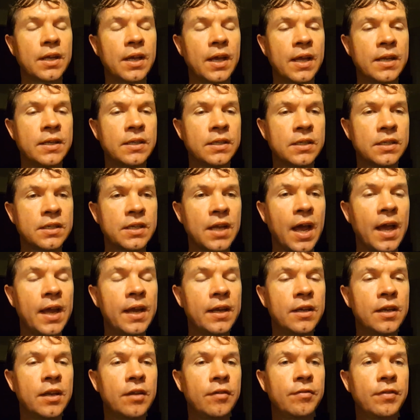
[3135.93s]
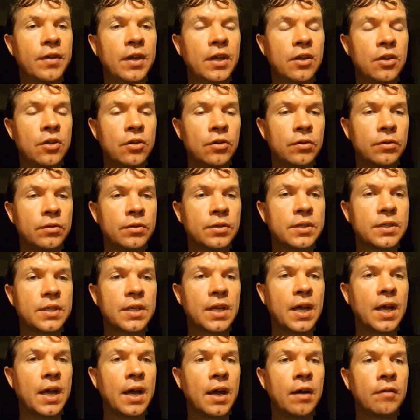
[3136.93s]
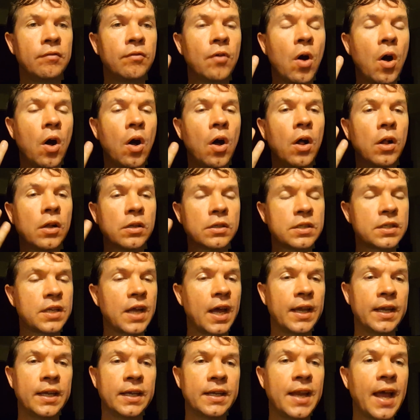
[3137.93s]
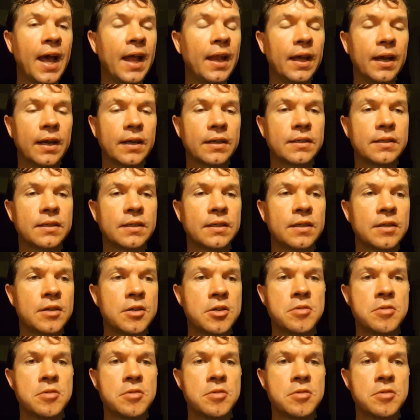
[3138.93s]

and scientific use of all psychedelics.